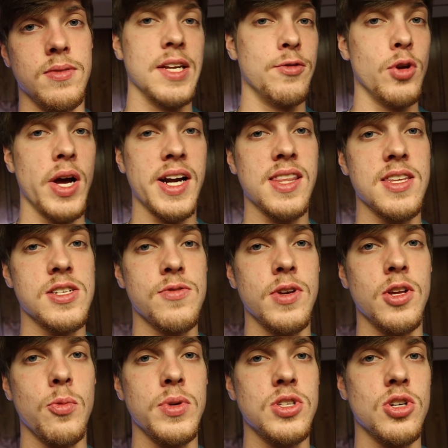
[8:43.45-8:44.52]
And if you liked this
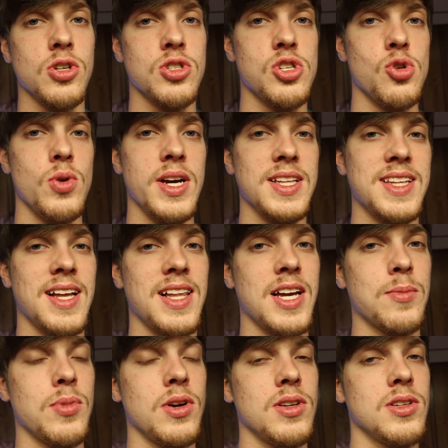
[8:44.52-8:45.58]
video, be sure to hit that
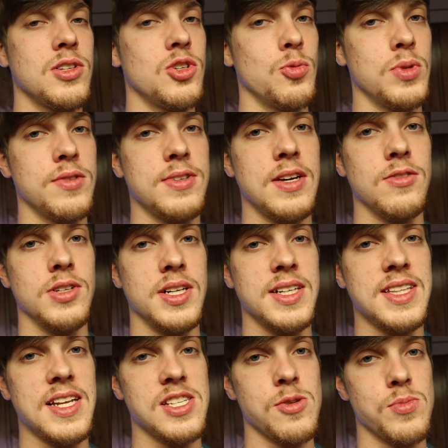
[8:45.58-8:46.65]
like button, do me a favor and hit
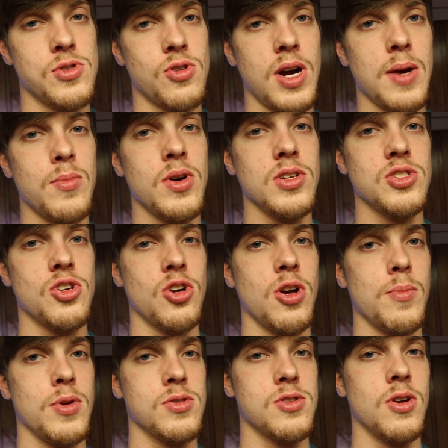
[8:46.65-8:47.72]
that subscribe button, turn
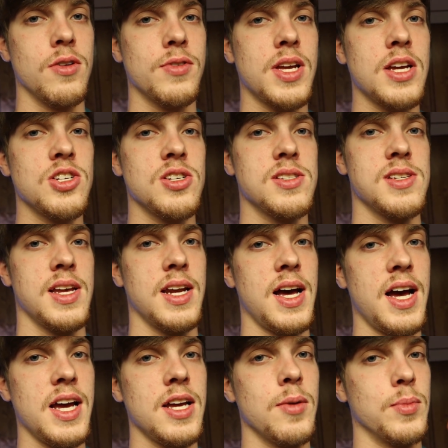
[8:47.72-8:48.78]
on post notifications, and
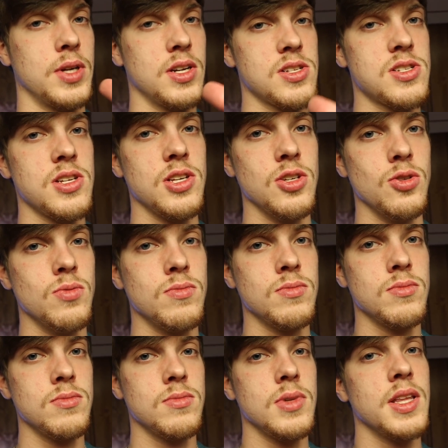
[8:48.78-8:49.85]
I am gonna see you
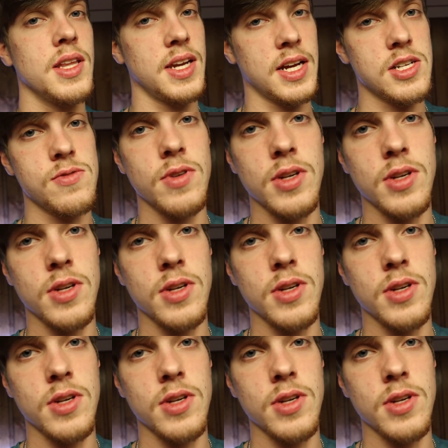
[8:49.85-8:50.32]
in the next